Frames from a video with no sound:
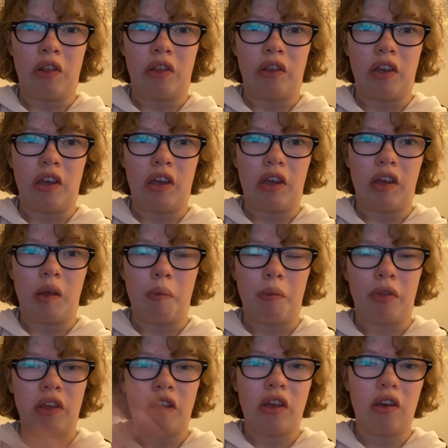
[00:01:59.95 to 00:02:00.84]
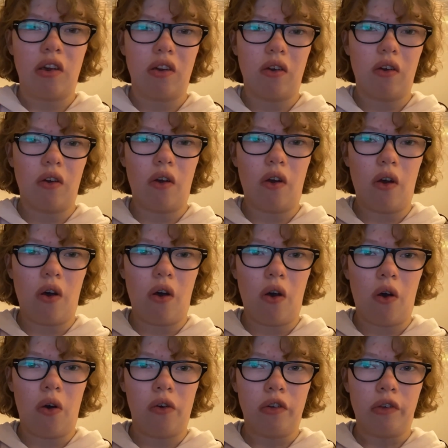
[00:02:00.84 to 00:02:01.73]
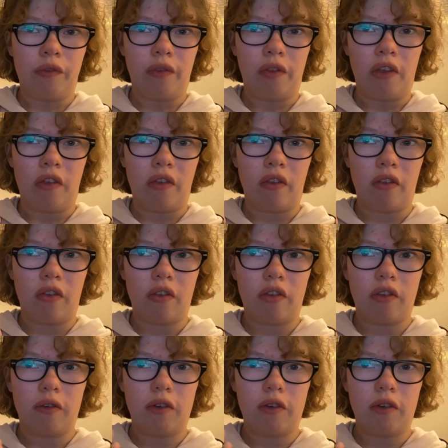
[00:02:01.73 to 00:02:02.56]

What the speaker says: to complete all of this